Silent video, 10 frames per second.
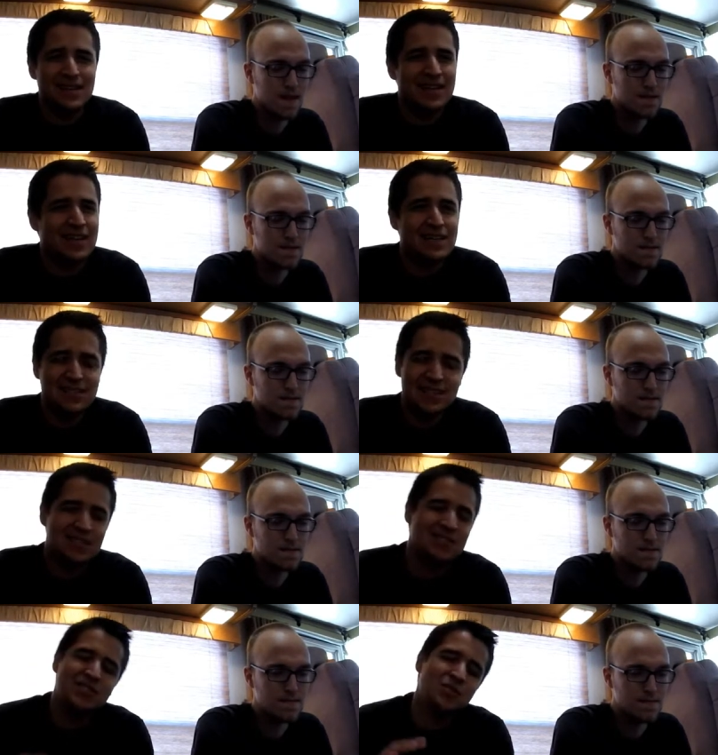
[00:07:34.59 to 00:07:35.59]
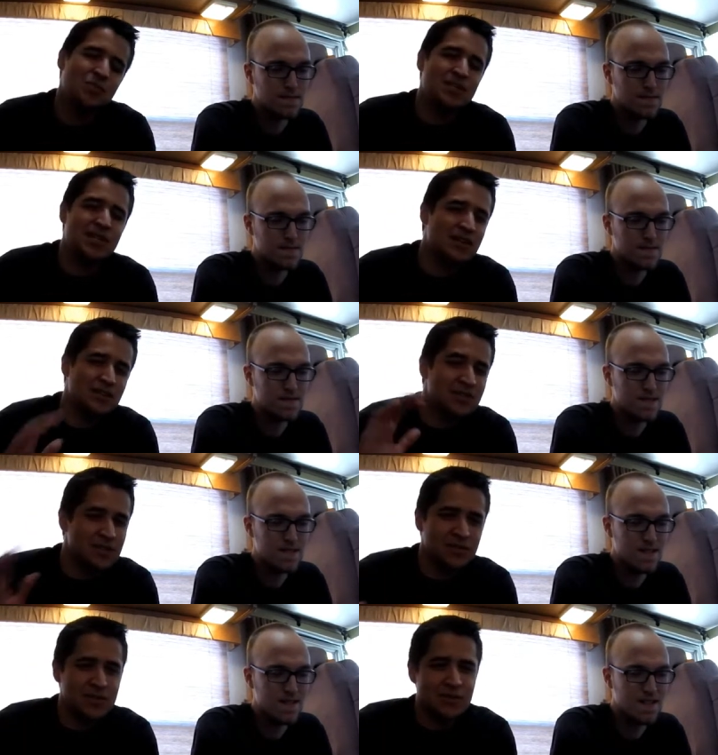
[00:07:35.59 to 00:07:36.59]
Speaker 1: guys, it's a stupid challenge.
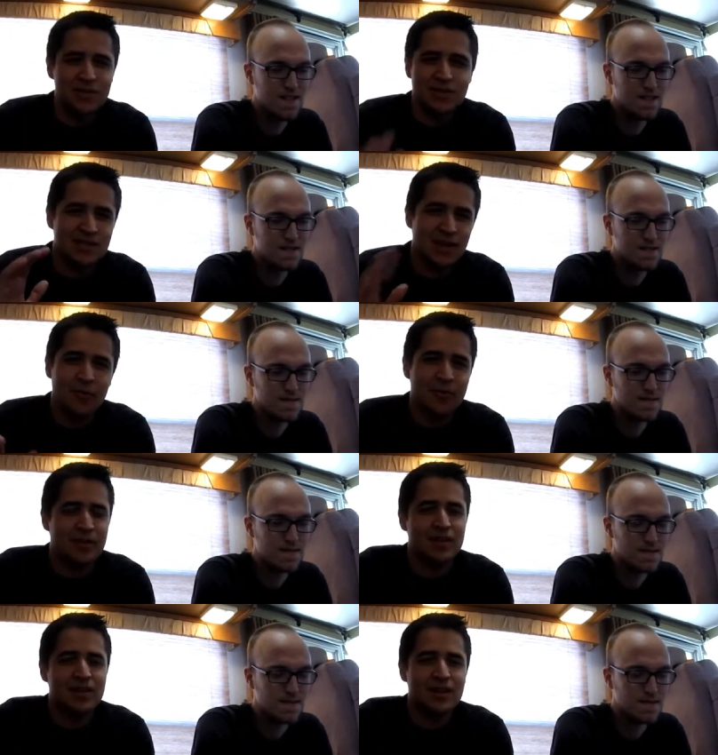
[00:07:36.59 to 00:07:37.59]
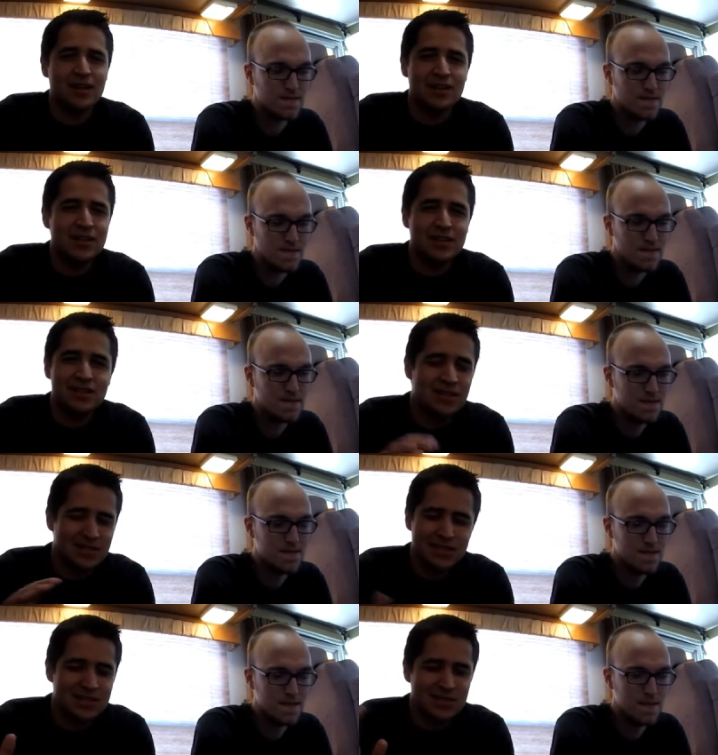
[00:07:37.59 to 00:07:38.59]
Don't do it. It's not worth it.
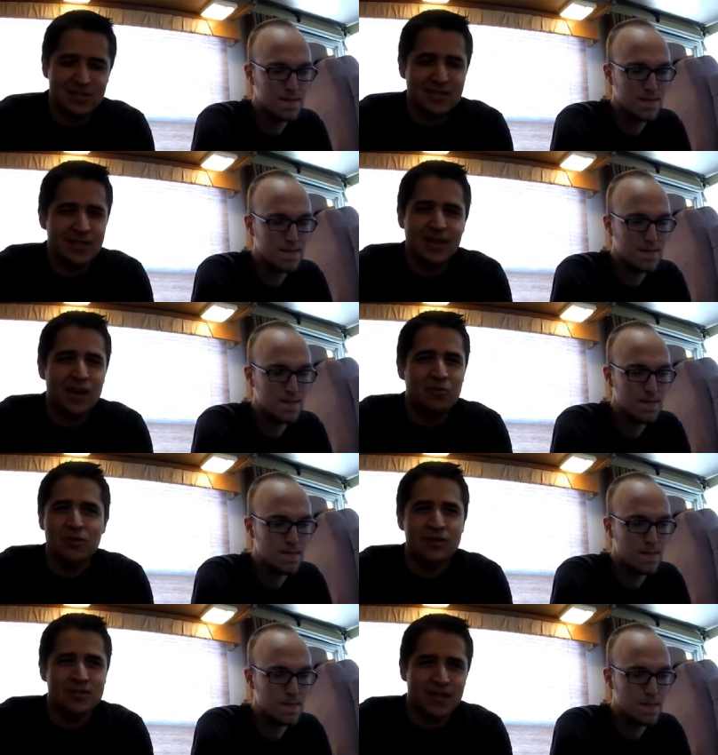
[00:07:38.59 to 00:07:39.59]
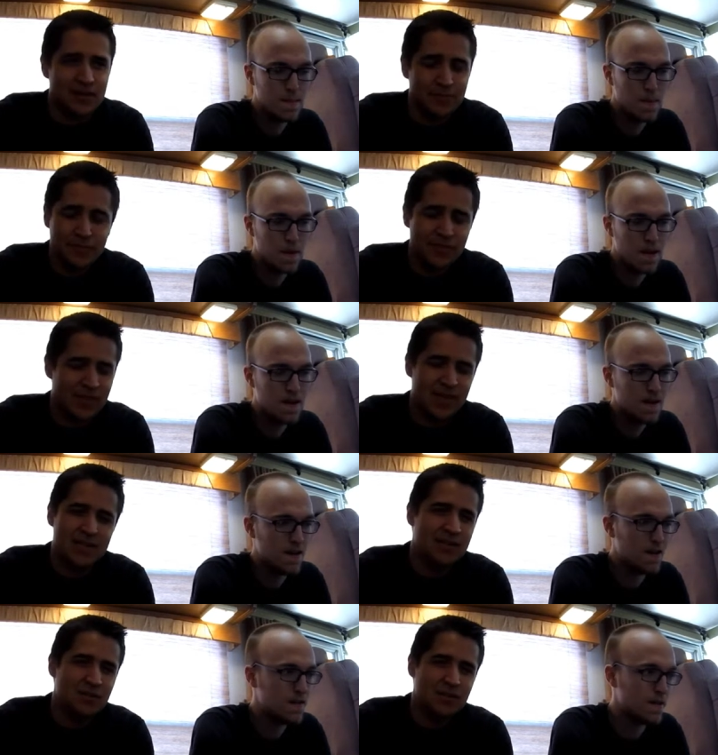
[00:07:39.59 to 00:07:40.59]
It's just not worth your time.
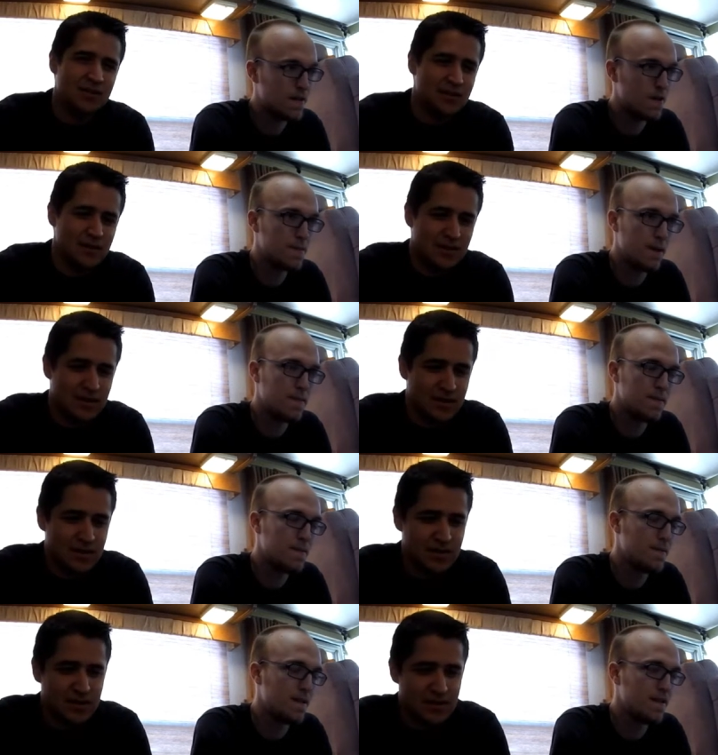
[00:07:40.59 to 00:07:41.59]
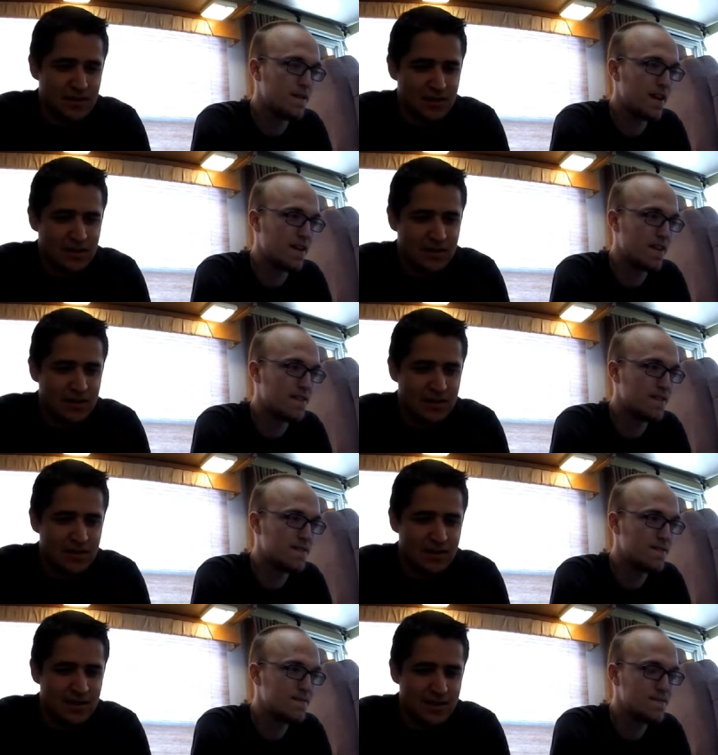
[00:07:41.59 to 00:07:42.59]
Speaker 2: I'll do the ghost pepper before I do that again.
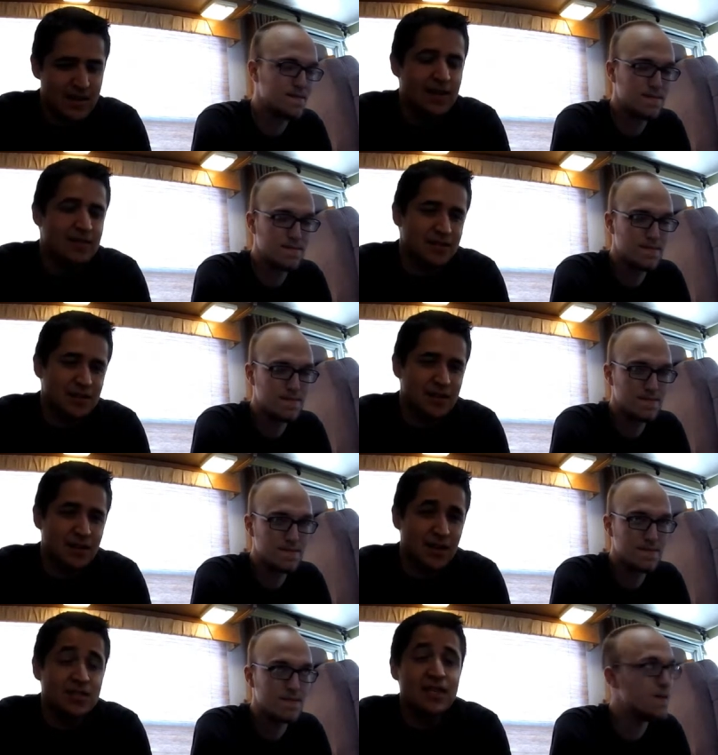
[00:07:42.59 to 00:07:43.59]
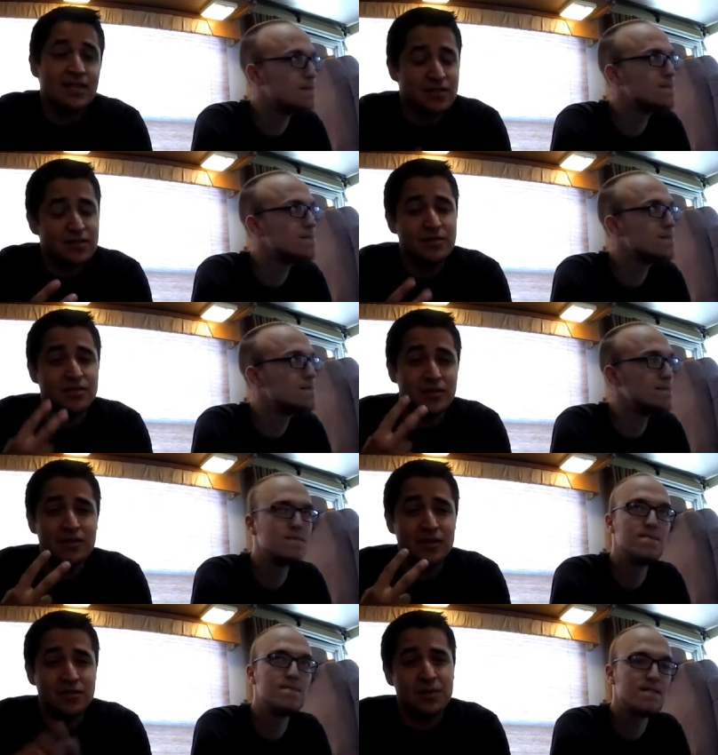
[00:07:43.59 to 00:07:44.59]
Speaker 1: Yeah. I'll take do, two
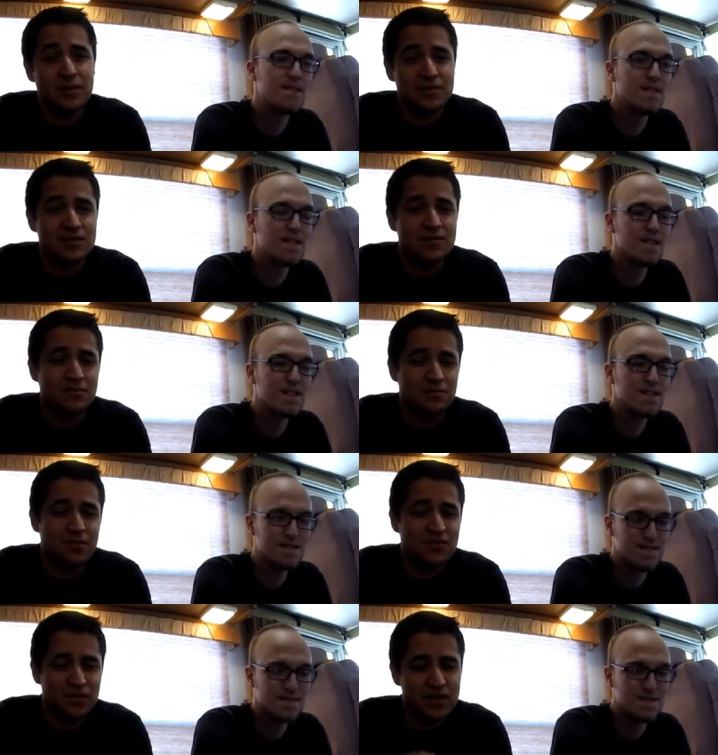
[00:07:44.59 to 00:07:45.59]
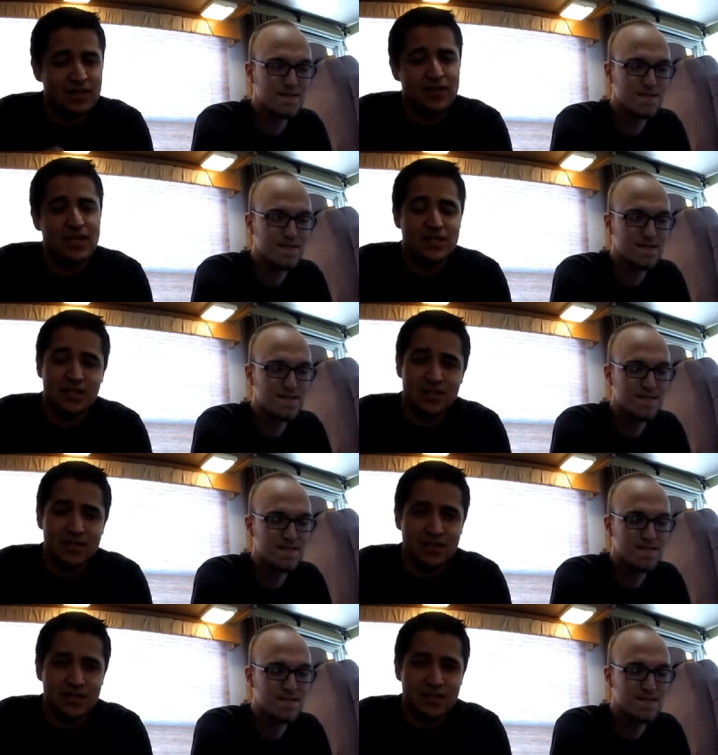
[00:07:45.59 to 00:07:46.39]
ghost peppers before I do that challenge.